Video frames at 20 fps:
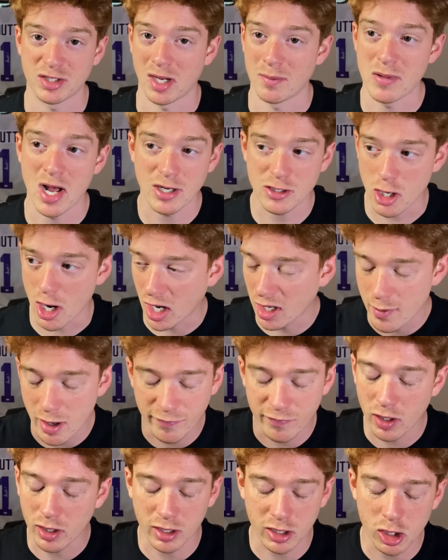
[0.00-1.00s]
I'm not talking about
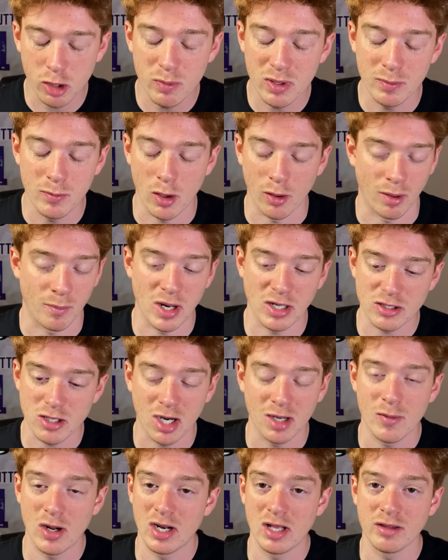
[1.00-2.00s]
fucking QB mode. I'm not talking
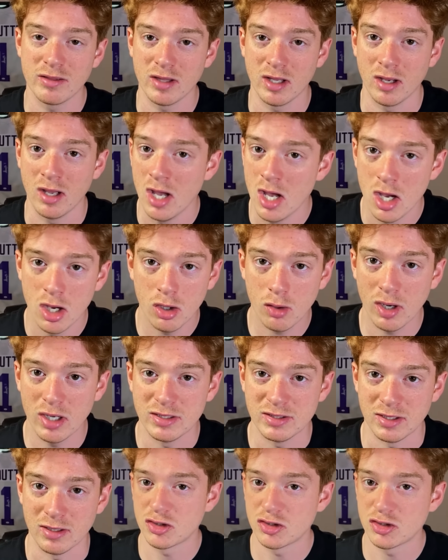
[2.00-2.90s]
about anything crazy.